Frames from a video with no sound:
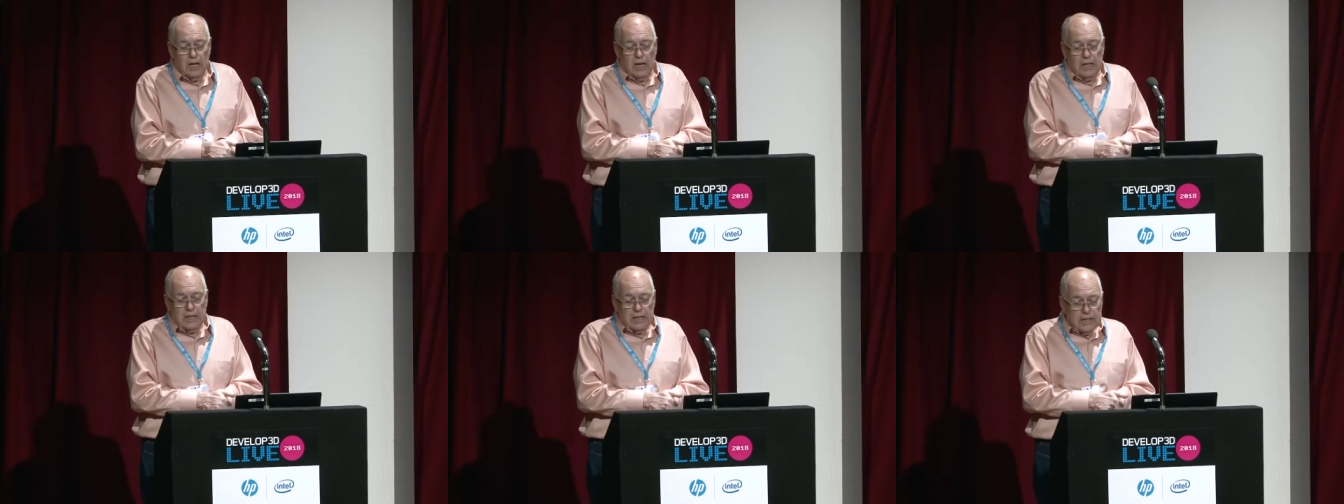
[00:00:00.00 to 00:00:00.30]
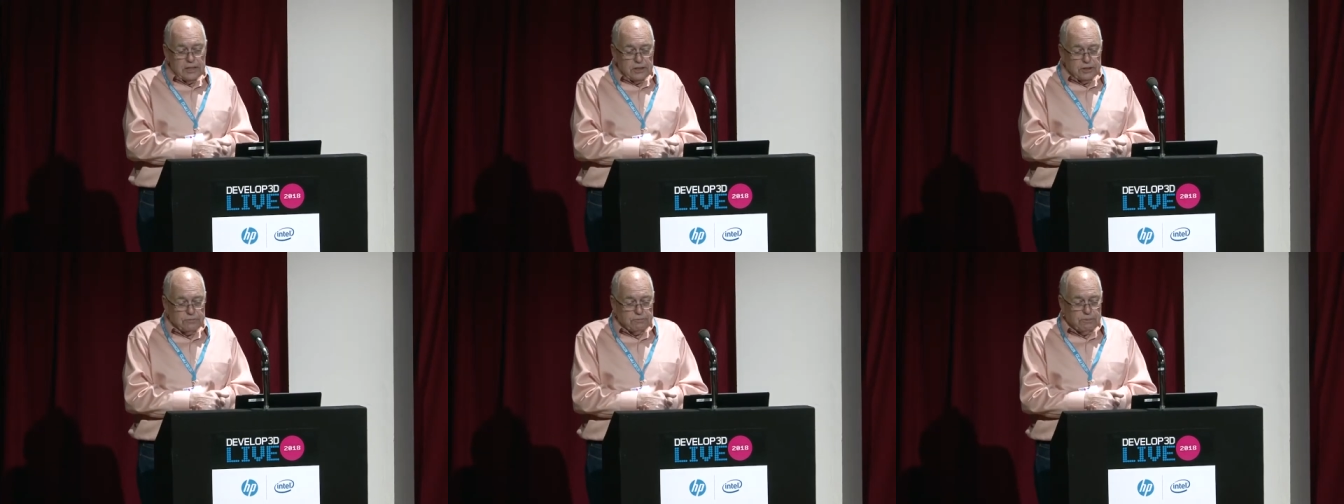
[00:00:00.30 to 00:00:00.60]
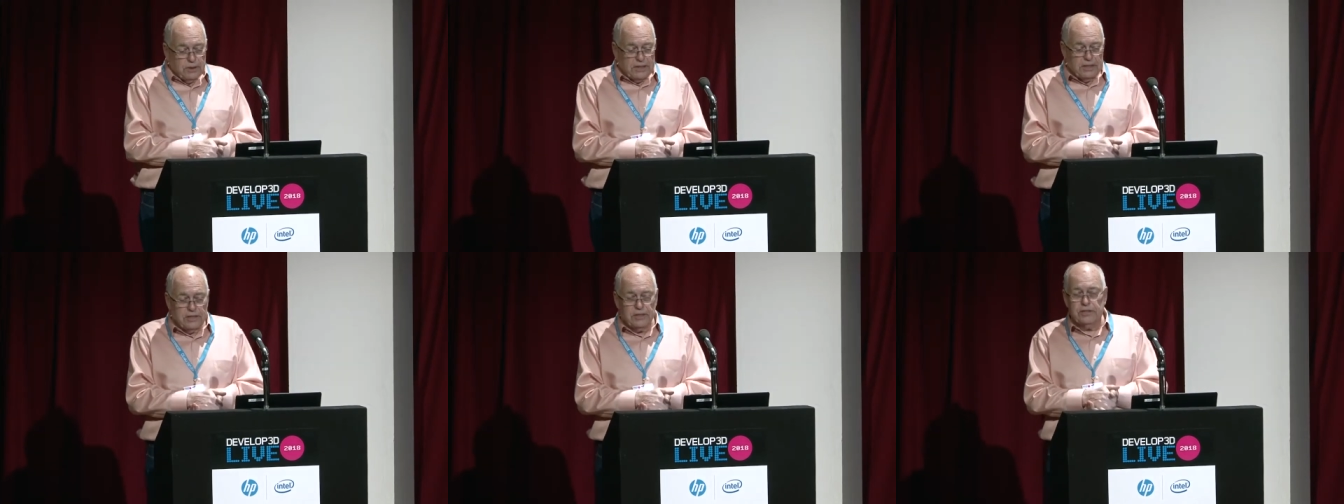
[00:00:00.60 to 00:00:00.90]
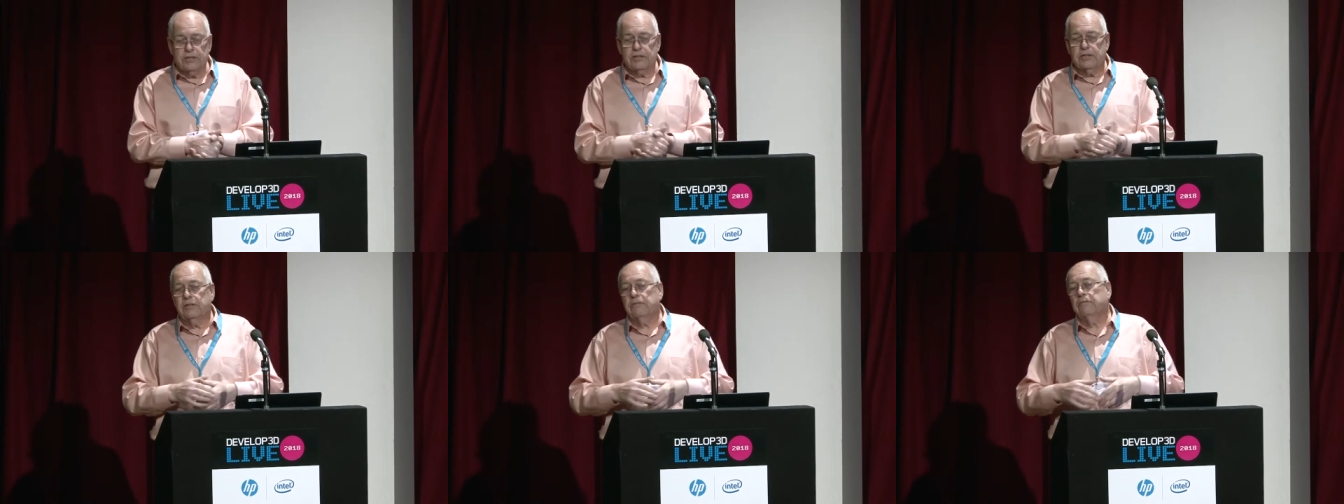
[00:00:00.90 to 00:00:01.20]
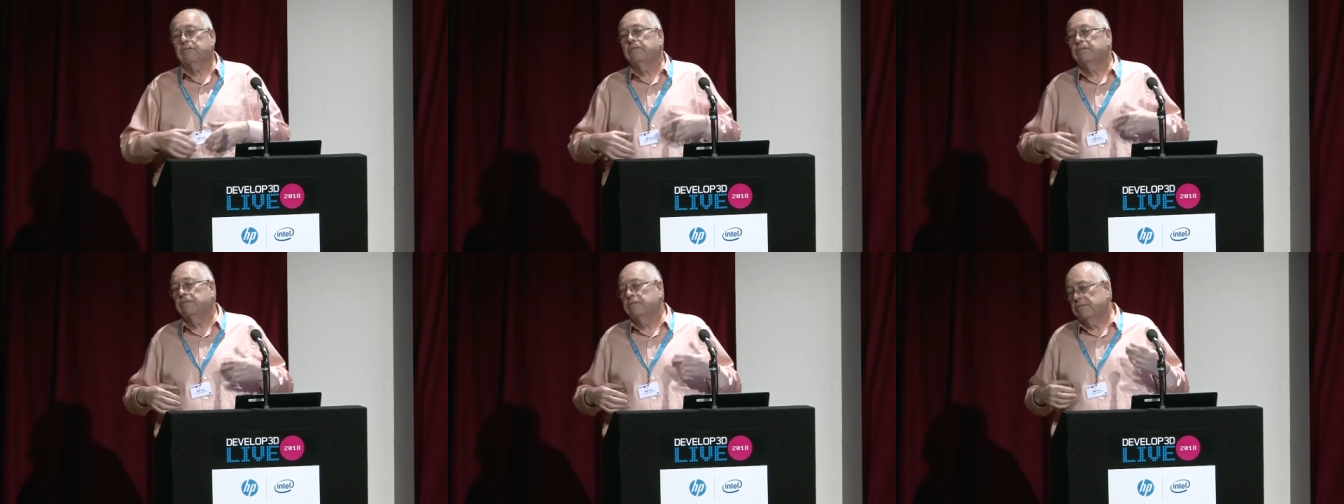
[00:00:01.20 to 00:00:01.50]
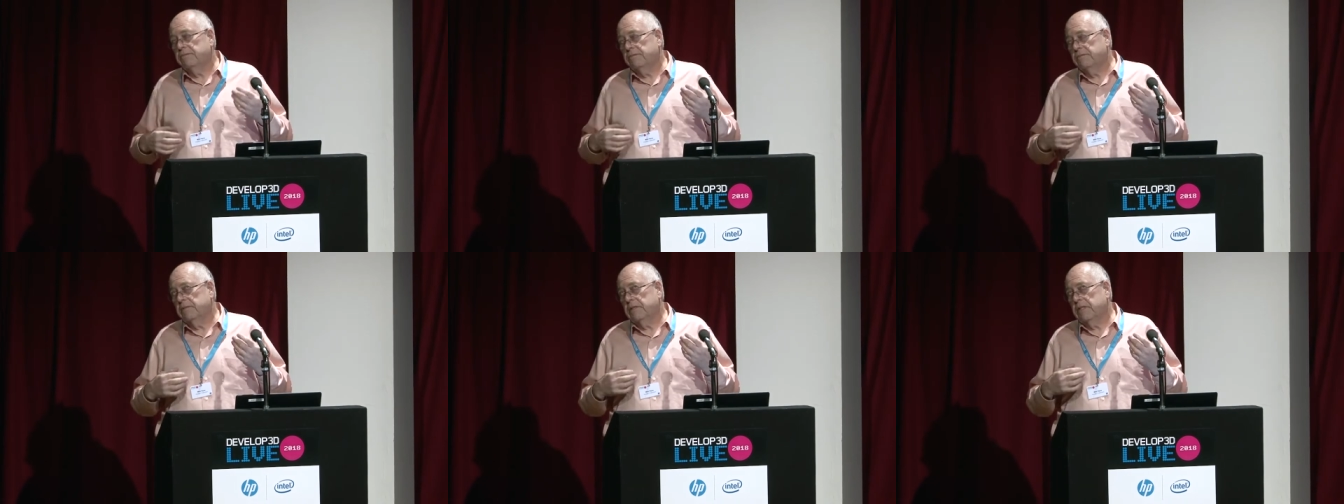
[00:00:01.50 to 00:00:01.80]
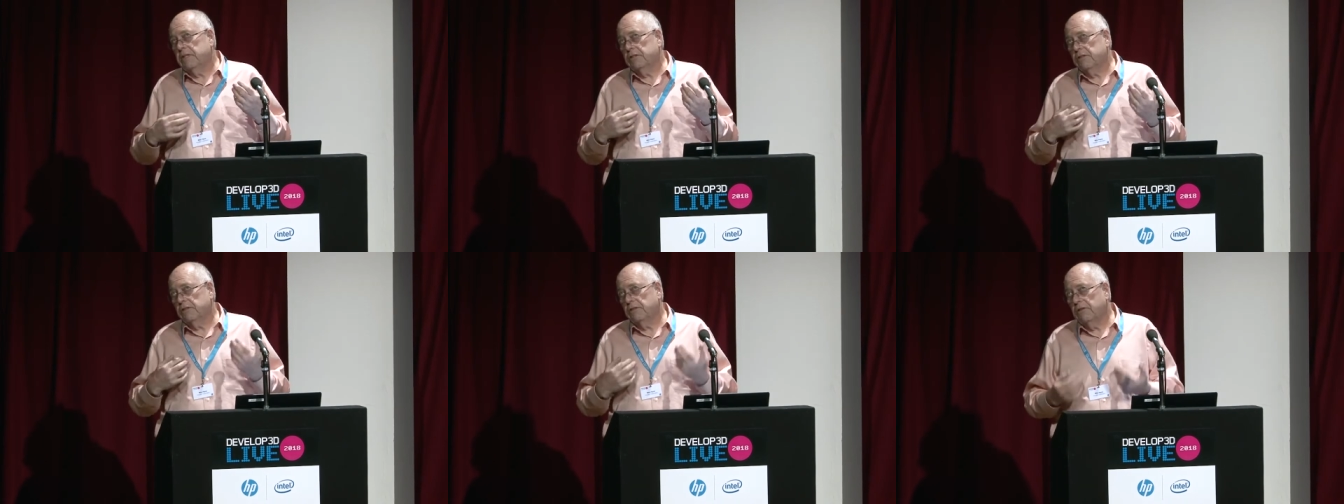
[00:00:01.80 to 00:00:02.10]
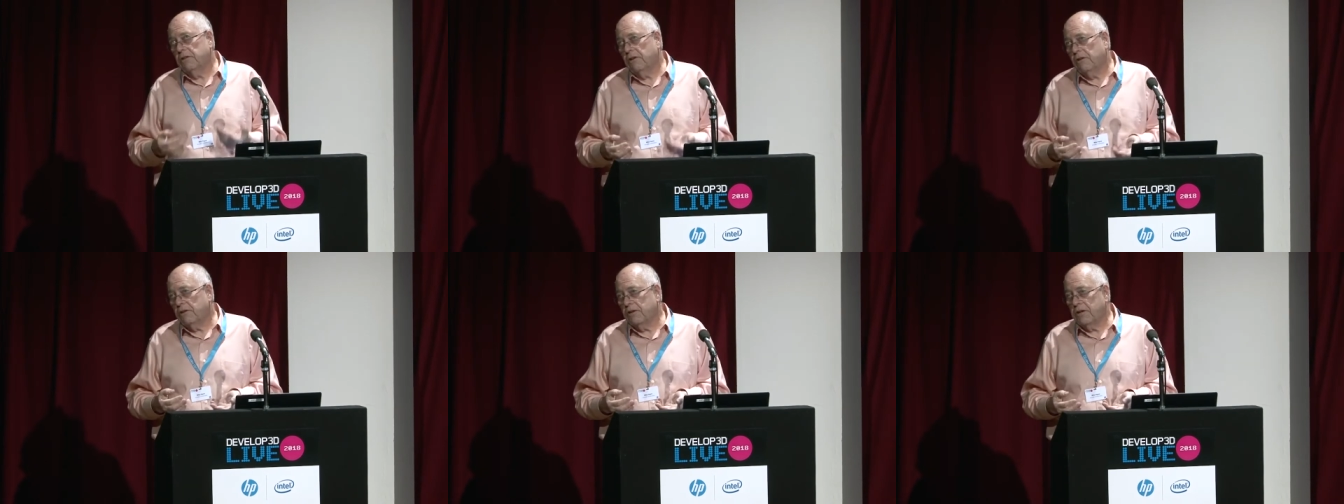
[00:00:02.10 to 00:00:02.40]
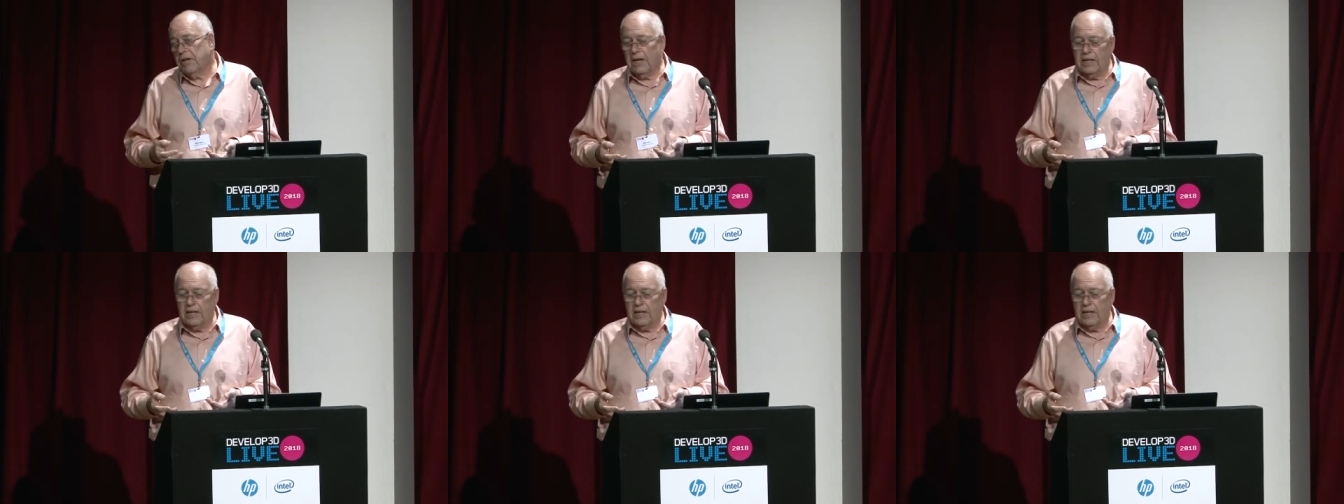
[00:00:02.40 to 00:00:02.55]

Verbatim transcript: leastways as long